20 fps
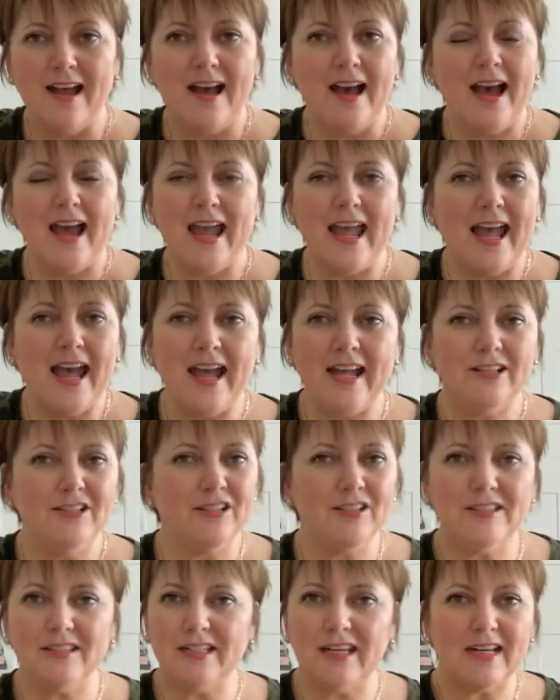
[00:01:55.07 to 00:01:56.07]
I had
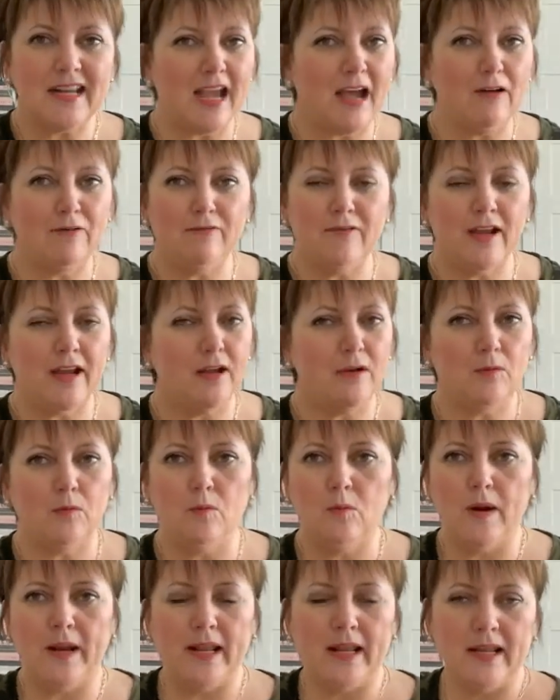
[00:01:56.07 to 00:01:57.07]
just an outfit
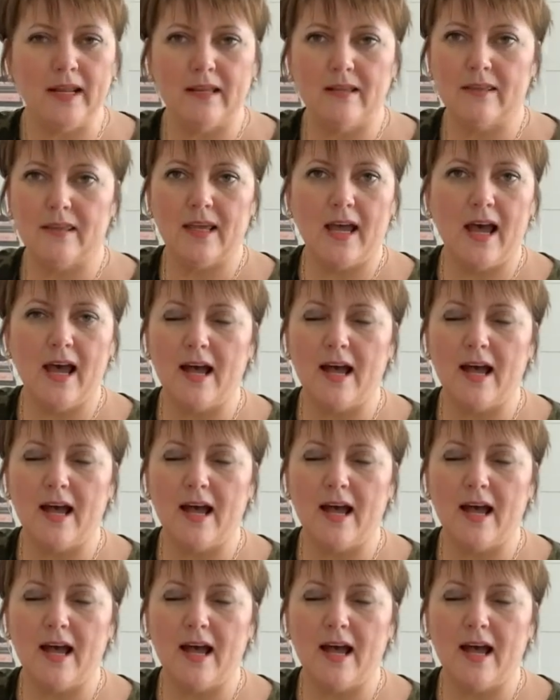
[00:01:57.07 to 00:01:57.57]
with,